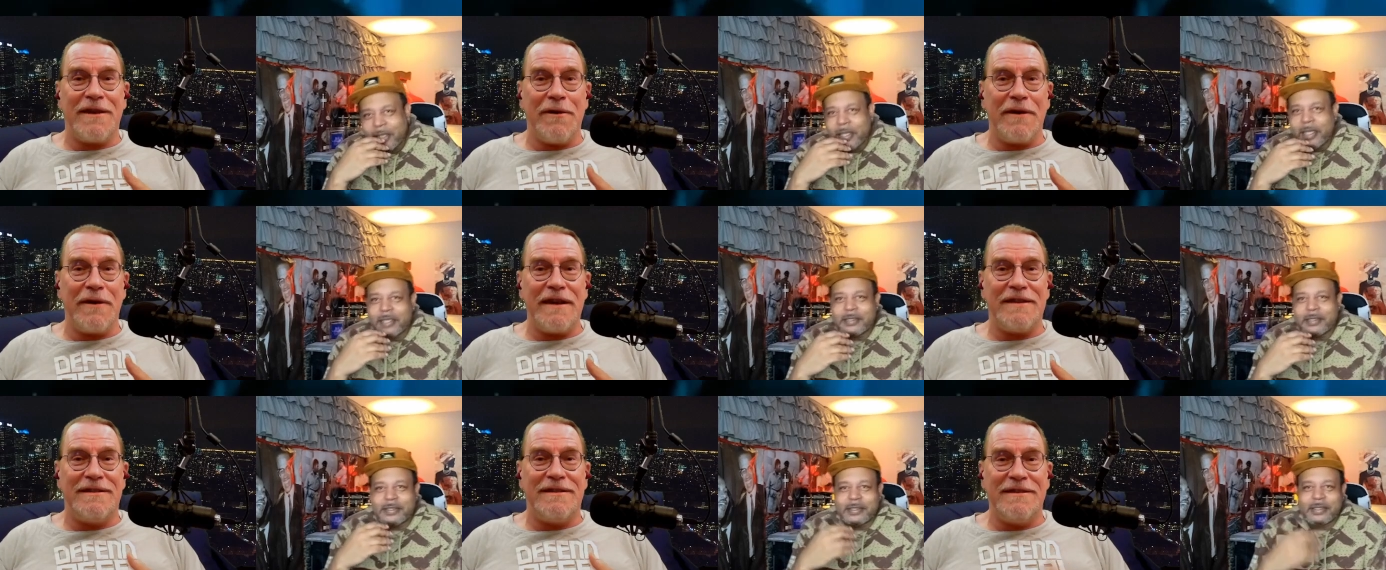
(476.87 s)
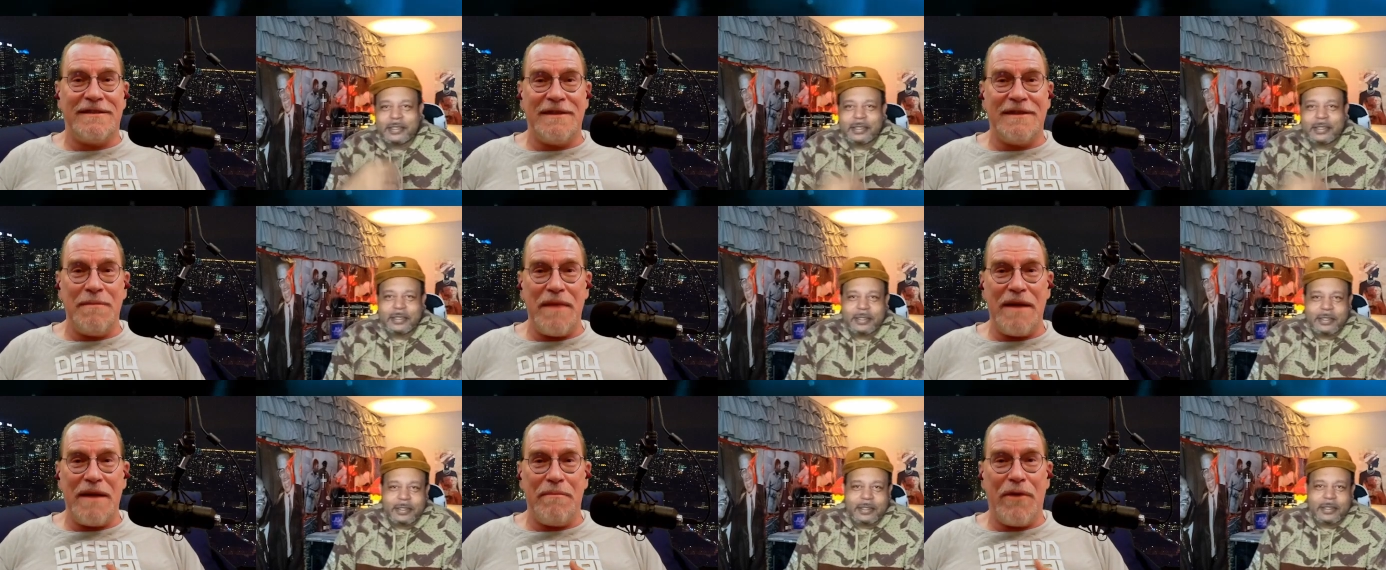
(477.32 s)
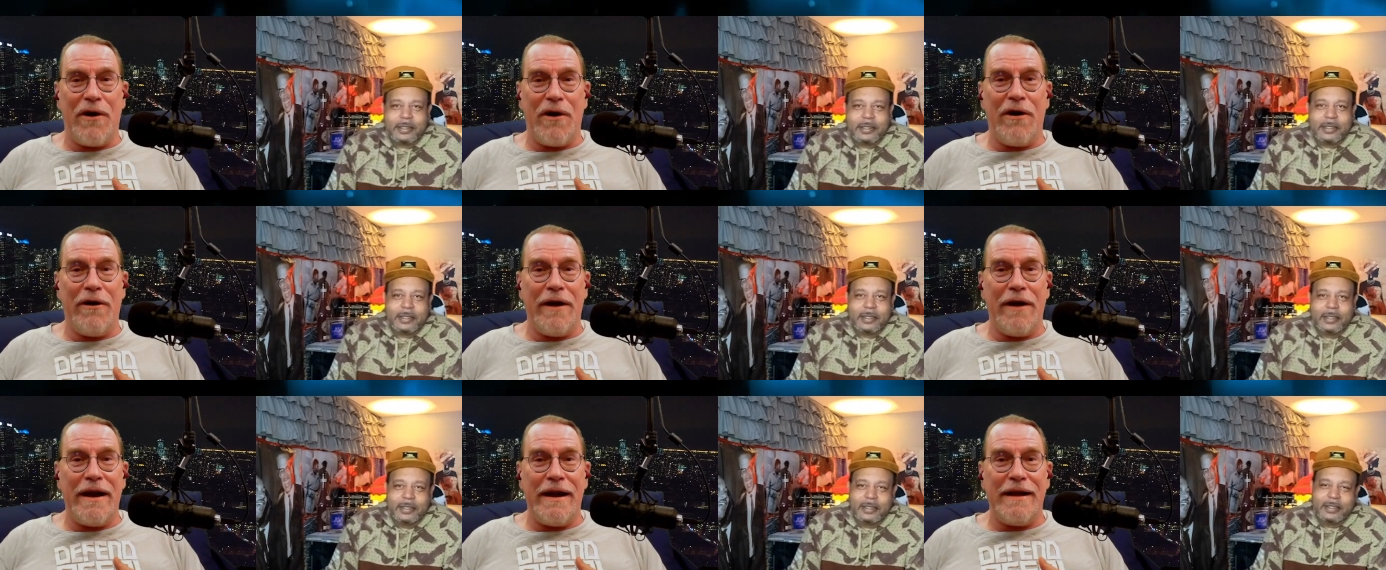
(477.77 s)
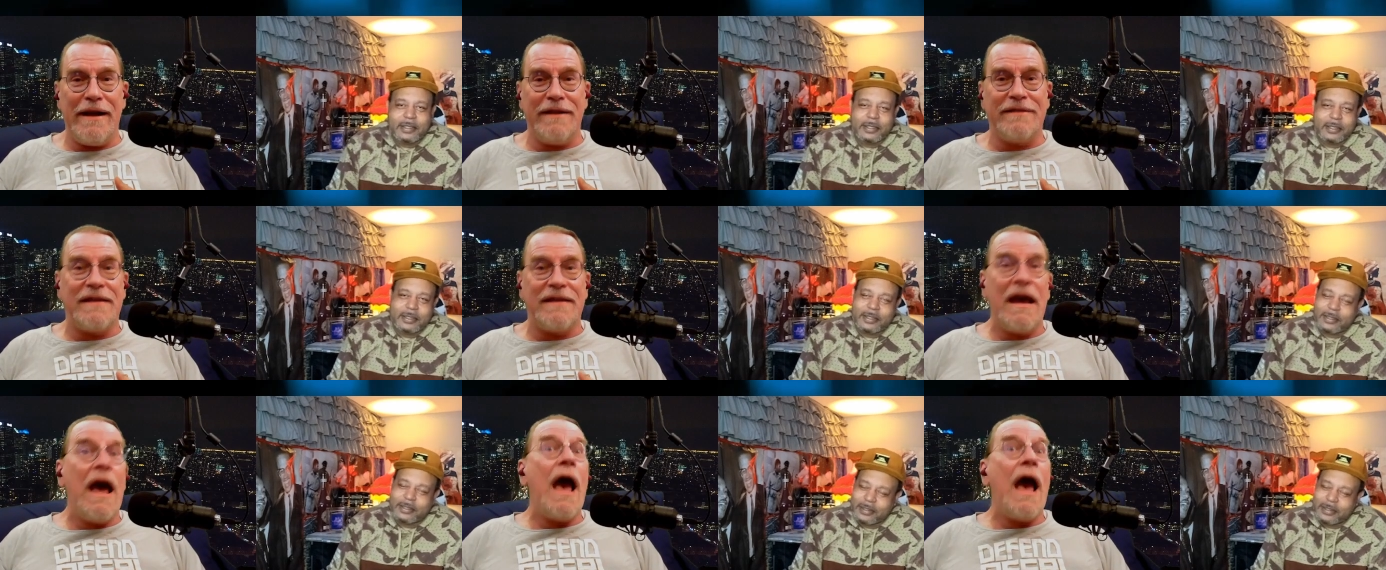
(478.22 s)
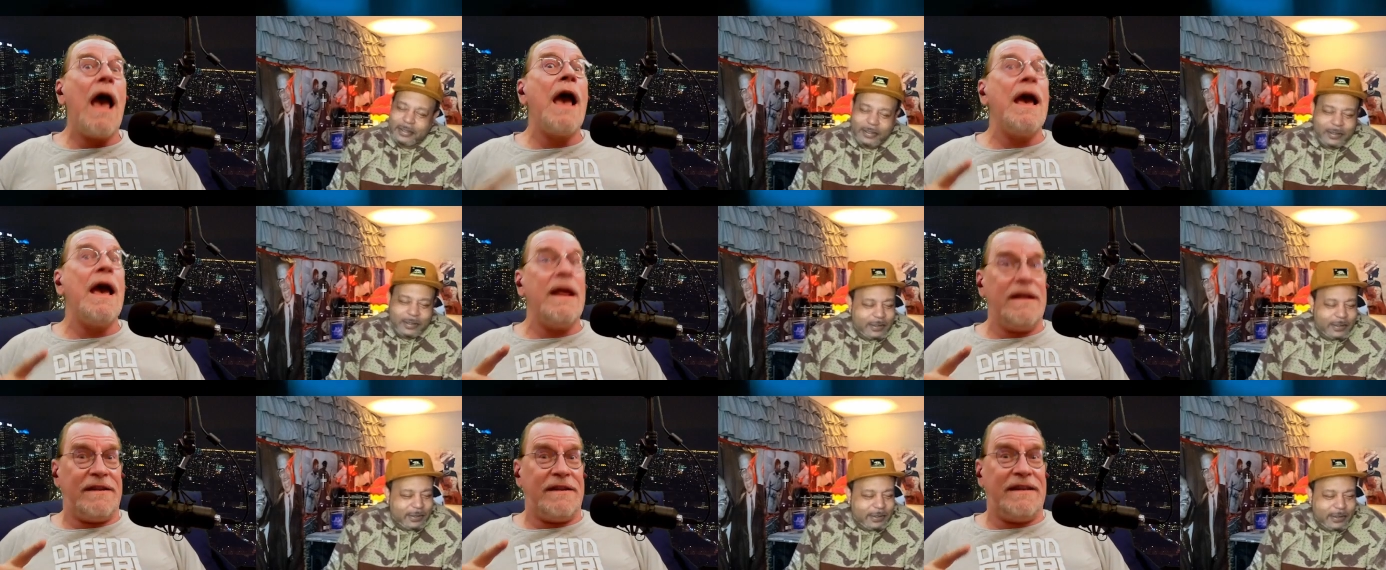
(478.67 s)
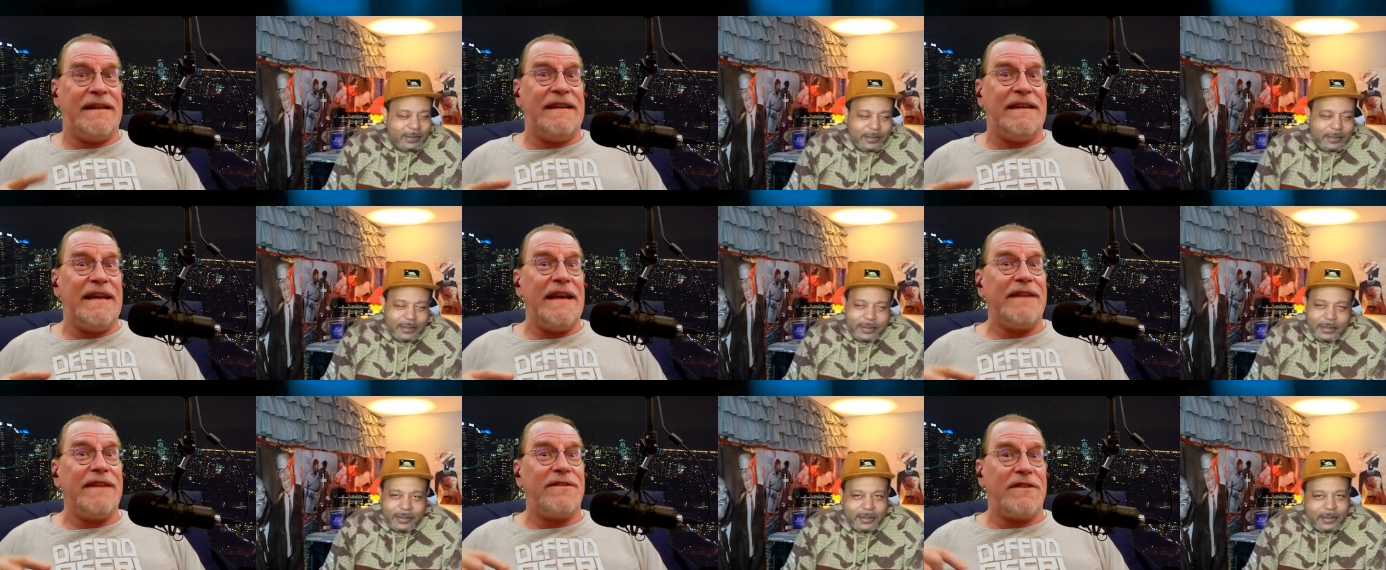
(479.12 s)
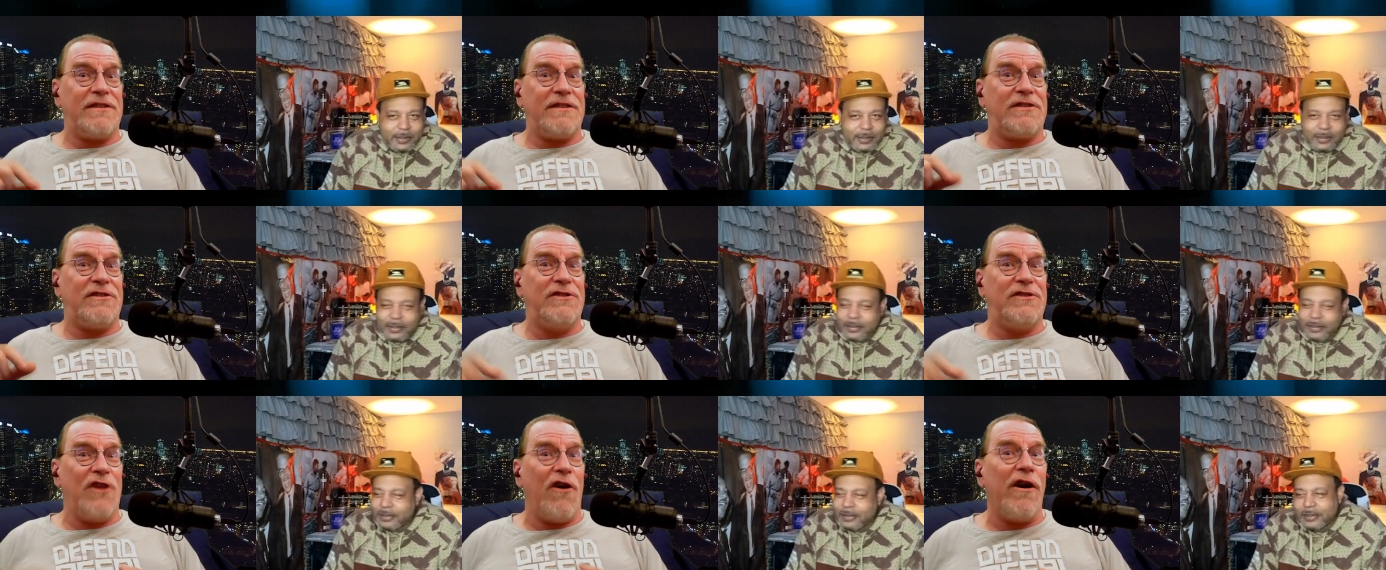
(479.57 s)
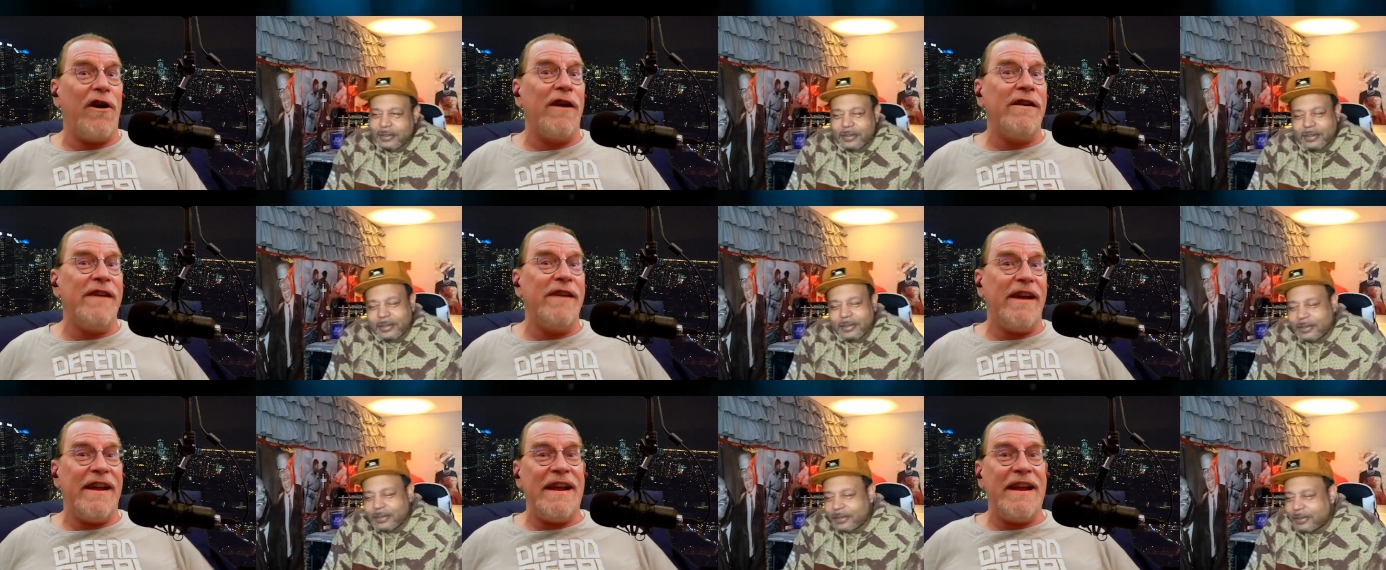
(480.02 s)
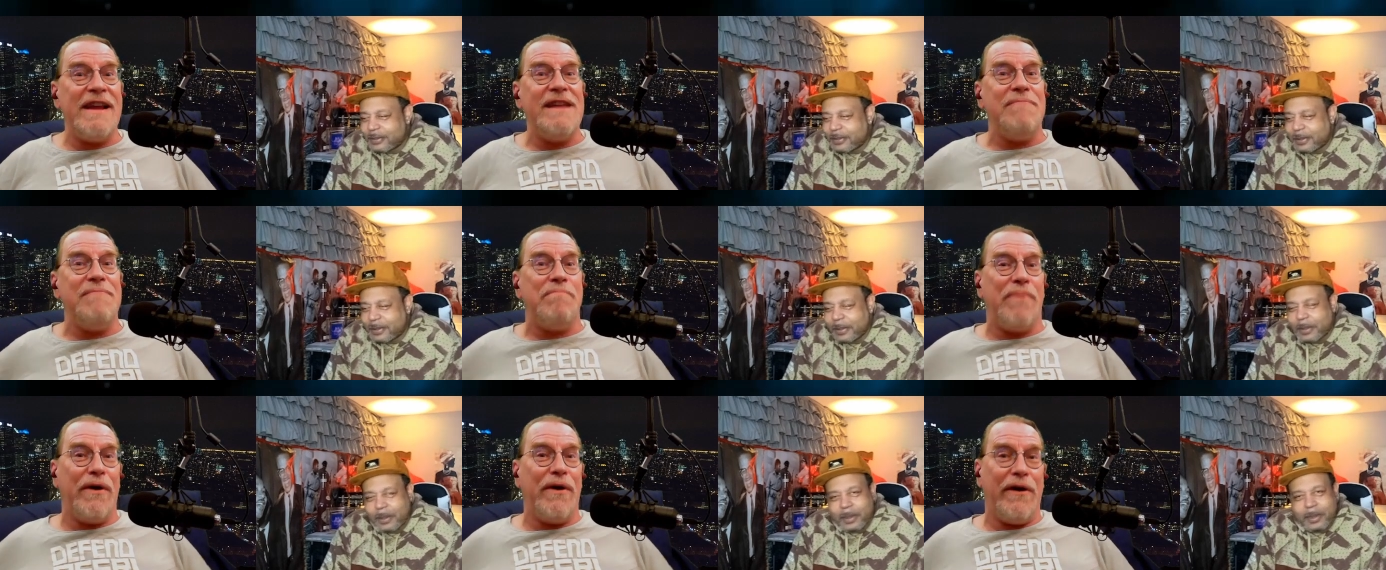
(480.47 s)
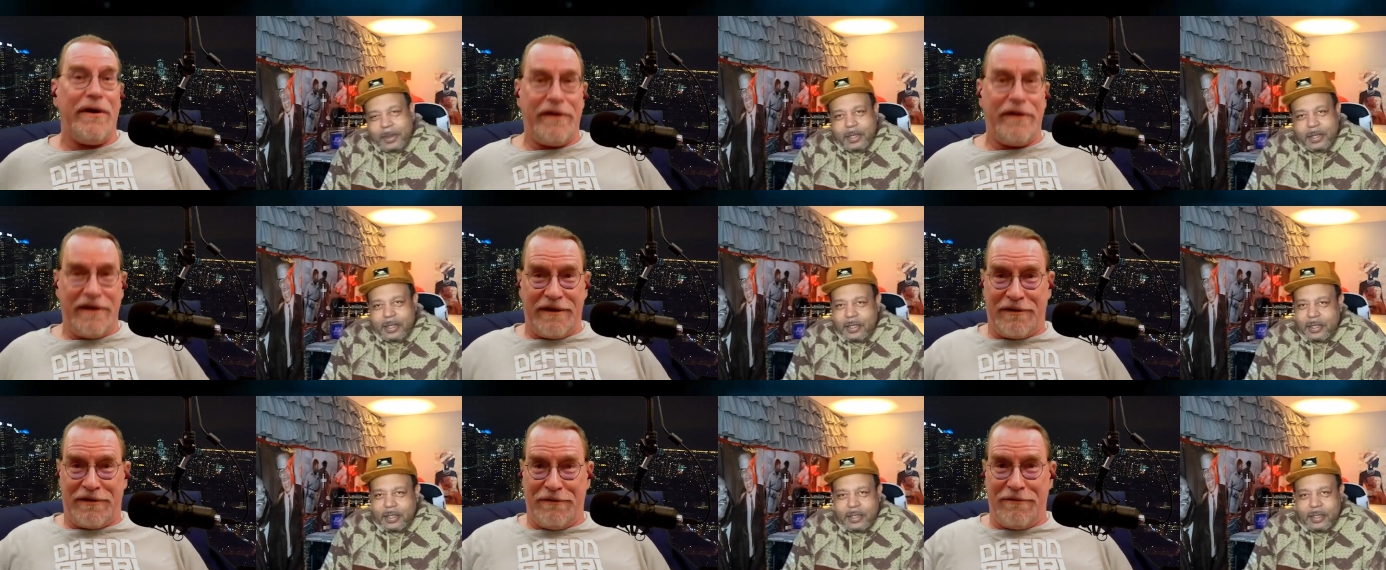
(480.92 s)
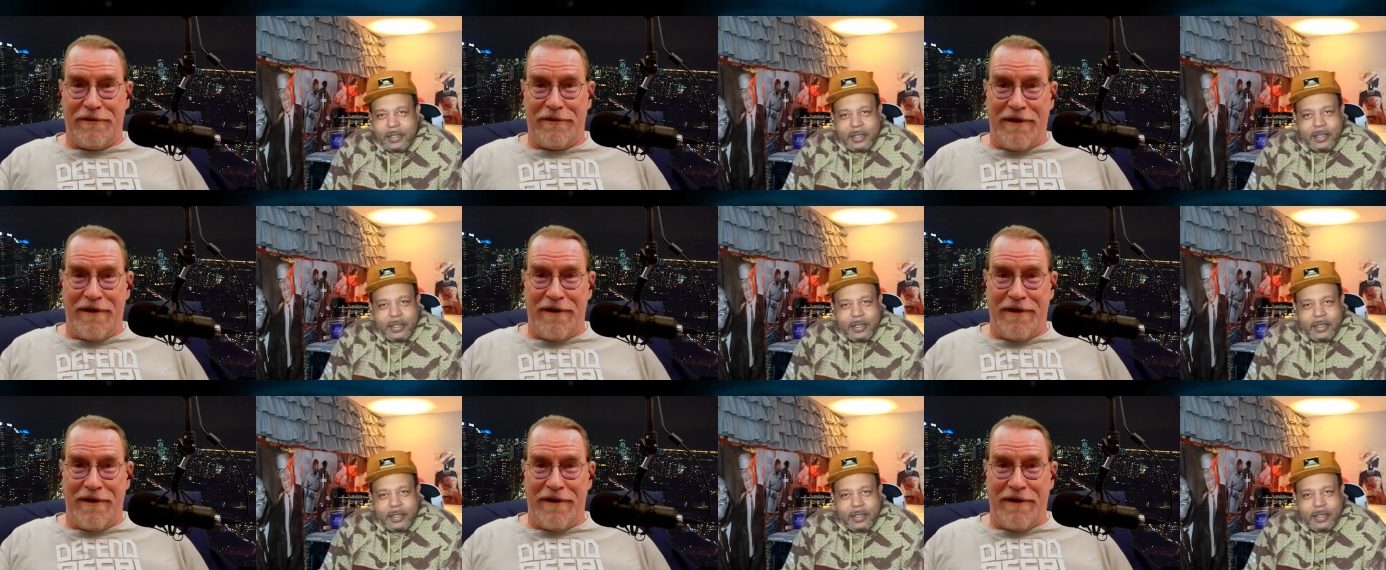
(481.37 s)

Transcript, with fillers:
Speaker 1: Go get you some MREs and get to starting to eat bugs